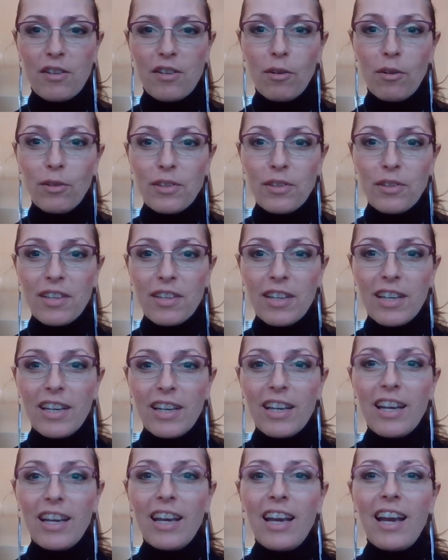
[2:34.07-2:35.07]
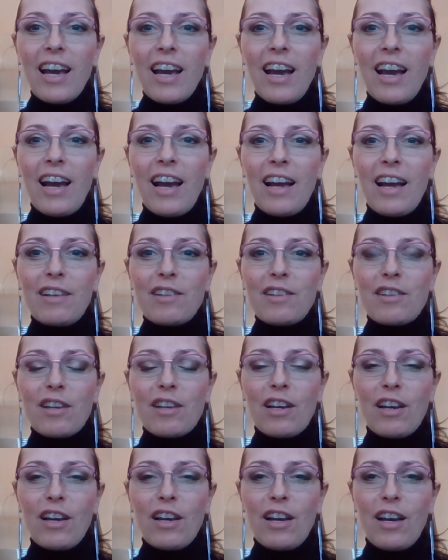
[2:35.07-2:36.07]
old. And
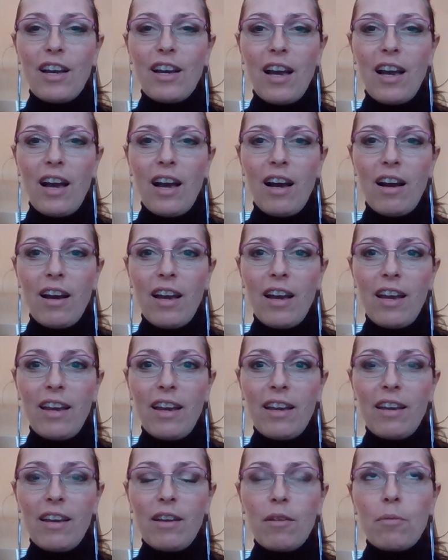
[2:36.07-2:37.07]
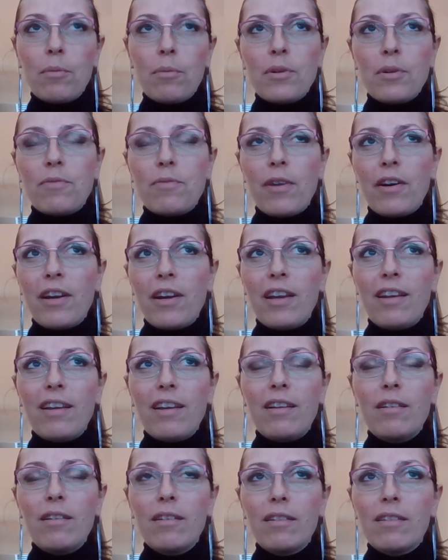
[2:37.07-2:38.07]
I was
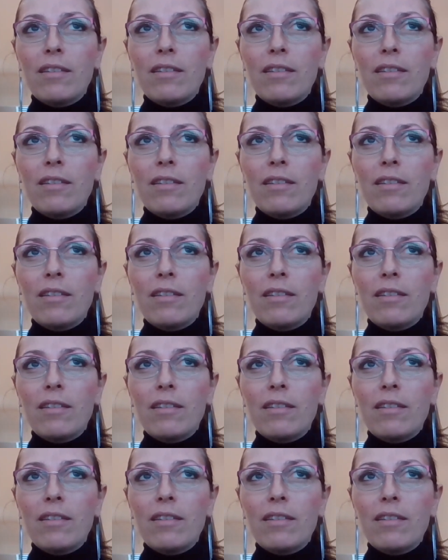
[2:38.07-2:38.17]
very